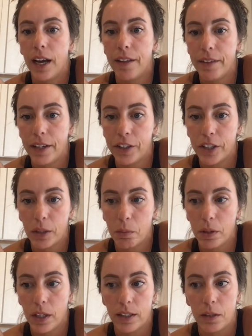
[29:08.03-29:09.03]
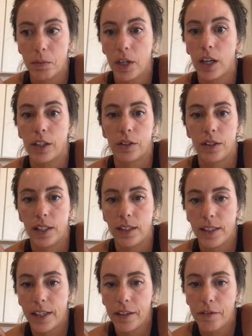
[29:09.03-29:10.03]
and then you're going to put on some taco
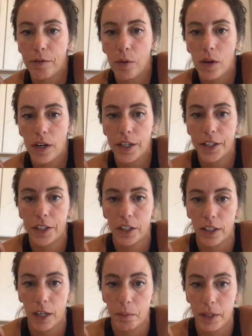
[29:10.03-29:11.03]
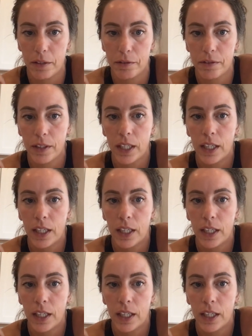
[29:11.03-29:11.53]
seasoning for your ground beef.